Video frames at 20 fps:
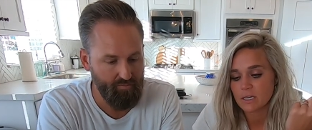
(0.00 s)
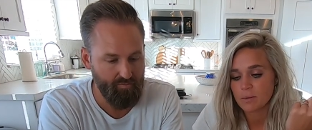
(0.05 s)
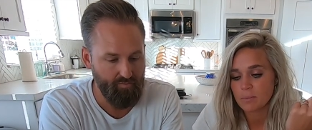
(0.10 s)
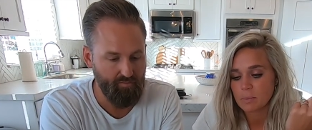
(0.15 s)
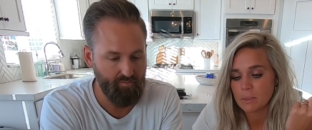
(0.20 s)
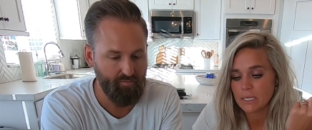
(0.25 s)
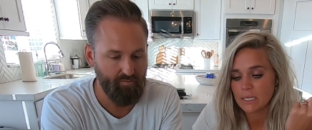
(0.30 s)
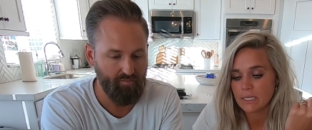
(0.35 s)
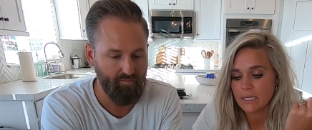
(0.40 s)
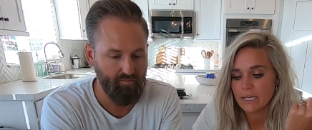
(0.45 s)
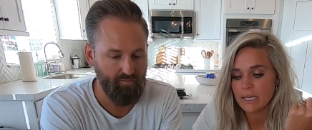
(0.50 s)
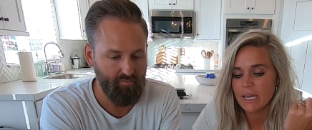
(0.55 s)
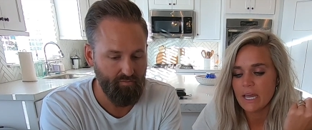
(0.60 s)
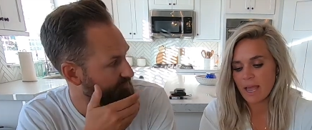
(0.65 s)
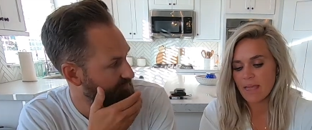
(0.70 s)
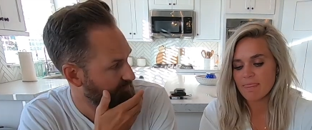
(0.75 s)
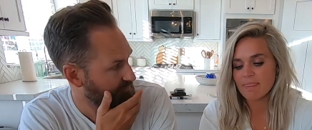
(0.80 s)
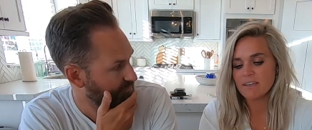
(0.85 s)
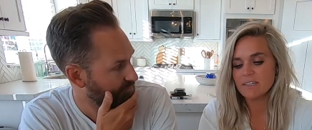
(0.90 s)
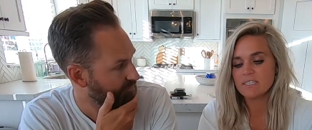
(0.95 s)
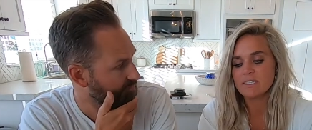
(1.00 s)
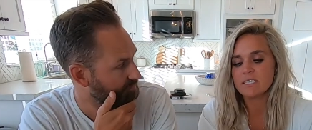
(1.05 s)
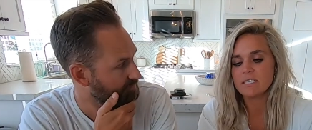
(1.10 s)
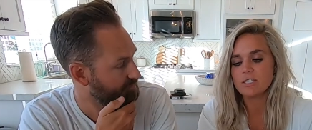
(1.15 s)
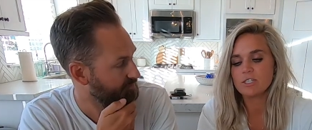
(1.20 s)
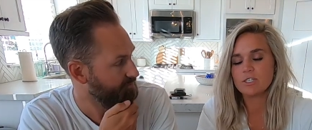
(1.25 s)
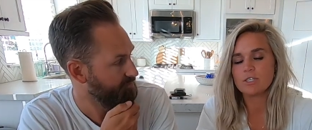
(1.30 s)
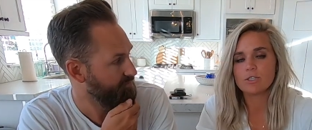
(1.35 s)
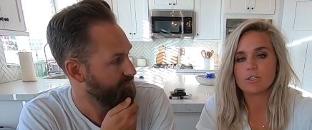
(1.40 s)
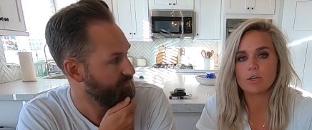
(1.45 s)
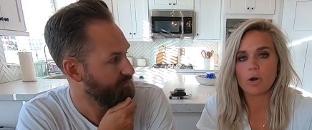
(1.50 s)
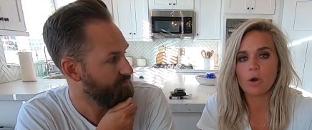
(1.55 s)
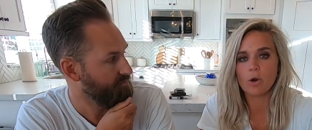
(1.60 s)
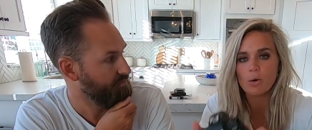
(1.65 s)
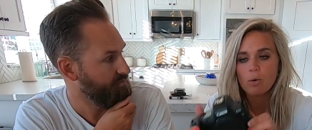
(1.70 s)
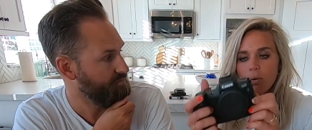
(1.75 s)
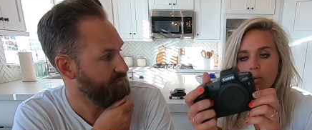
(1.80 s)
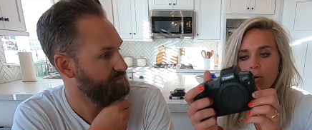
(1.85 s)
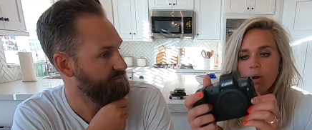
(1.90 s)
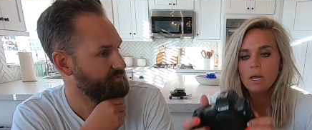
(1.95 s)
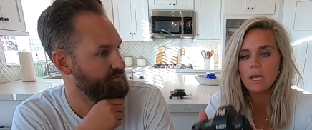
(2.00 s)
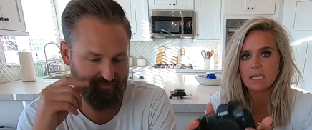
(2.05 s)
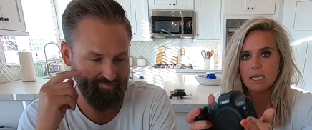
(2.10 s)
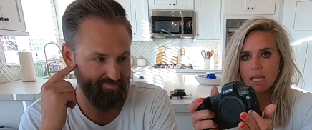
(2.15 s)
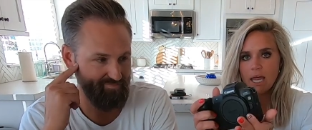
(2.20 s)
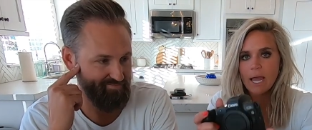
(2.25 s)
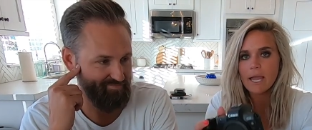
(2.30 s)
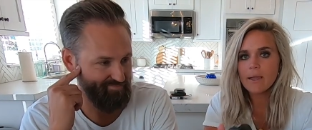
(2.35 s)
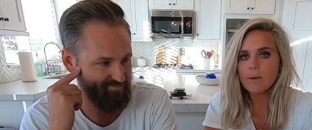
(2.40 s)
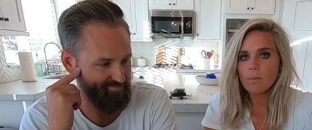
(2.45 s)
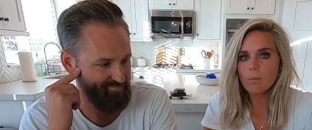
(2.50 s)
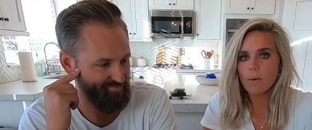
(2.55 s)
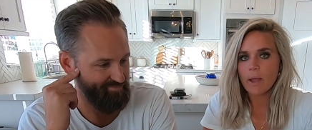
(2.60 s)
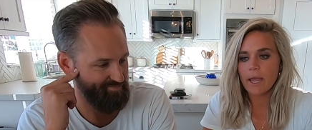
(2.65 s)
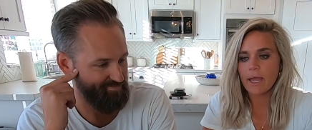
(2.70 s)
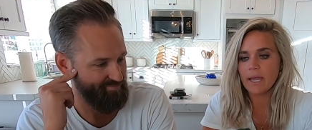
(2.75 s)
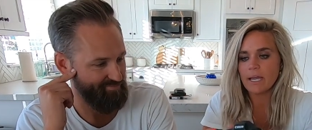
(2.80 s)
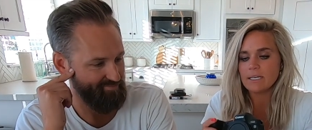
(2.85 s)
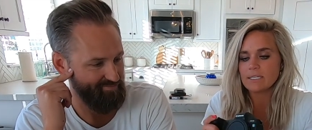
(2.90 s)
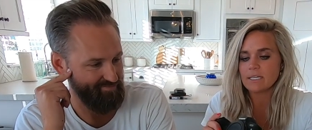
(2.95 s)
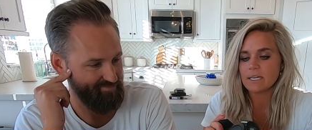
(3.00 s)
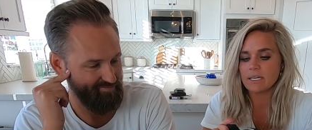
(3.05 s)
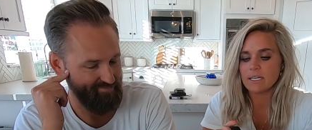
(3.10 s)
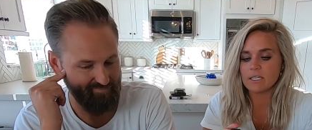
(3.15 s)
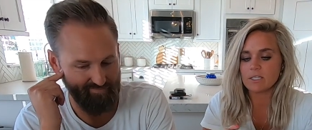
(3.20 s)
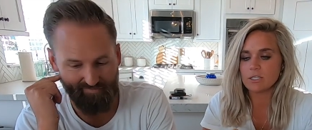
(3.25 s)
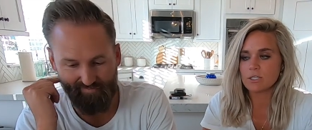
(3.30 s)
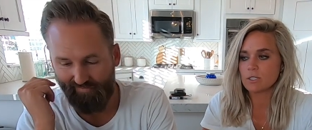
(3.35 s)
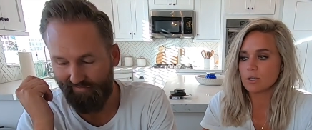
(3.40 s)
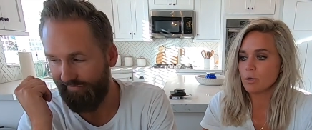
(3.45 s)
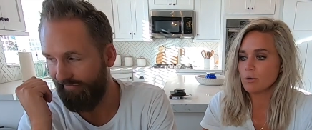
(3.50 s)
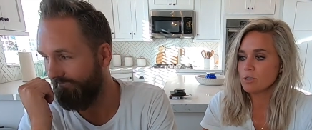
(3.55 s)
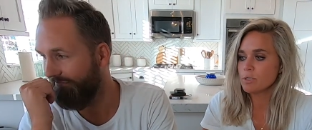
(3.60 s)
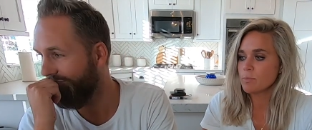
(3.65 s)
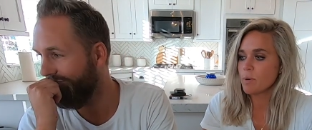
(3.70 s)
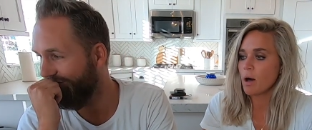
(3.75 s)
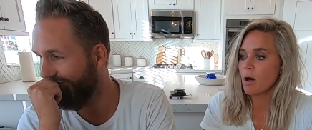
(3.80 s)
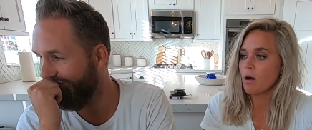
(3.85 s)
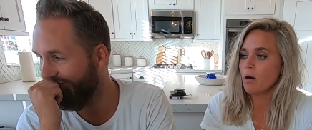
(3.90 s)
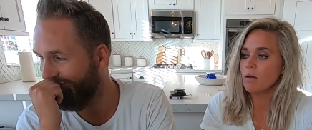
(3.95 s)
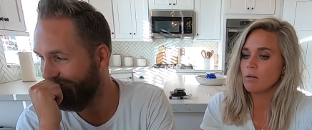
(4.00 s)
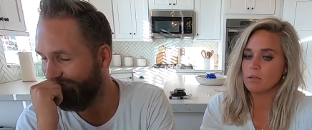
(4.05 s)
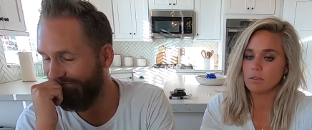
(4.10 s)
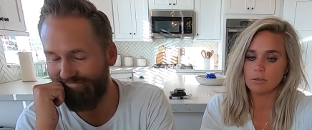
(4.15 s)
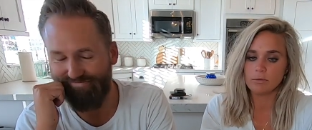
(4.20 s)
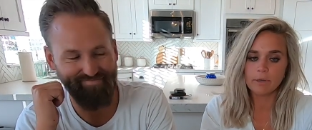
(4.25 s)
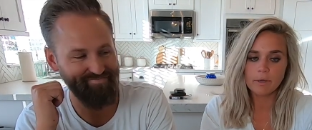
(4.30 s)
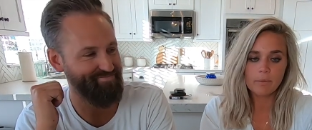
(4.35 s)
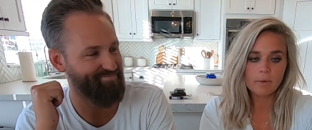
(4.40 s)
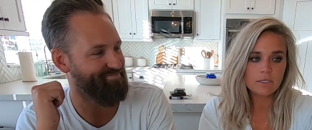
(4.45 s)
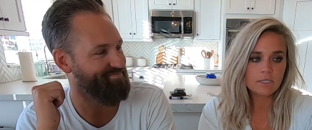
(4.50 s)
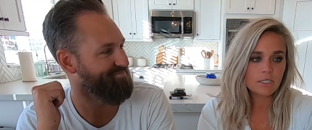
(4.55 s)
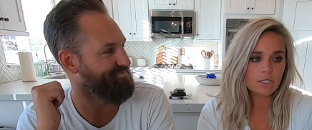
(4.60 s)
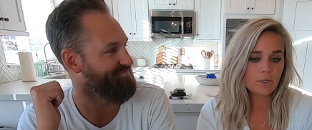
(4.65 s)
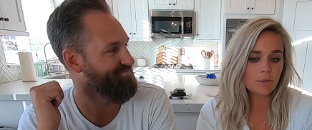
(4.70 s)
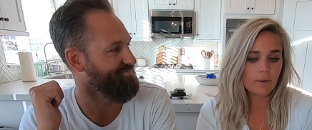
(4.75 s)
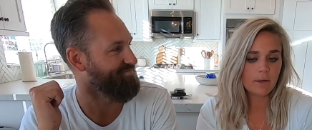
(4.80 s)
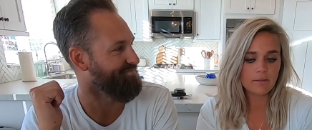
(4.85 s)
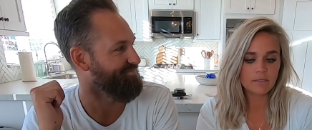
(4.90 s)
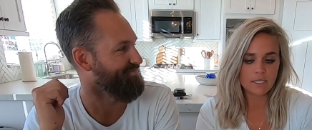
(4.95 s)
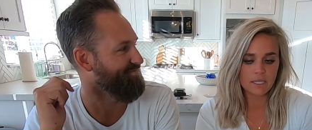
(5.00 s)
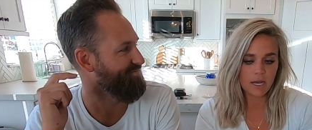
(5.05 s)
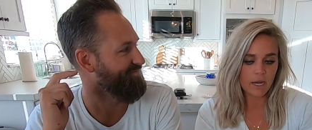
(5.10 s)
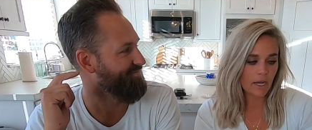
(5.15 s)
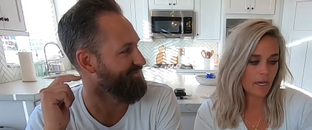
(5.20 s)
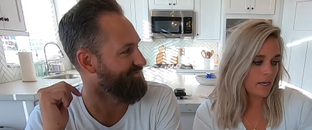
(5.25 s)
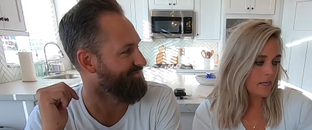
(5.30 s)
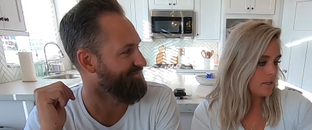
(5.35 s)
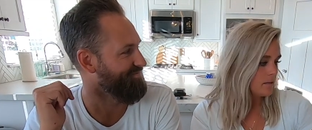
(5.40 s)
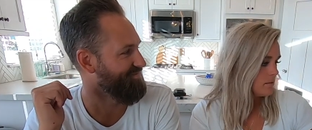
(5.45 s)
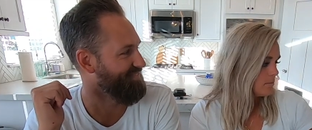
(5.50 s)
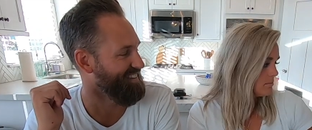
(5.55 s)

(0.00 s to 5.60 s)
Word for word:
Speaker 1: completely. And this is so lightweight. it is so small. Louis wants to go outside.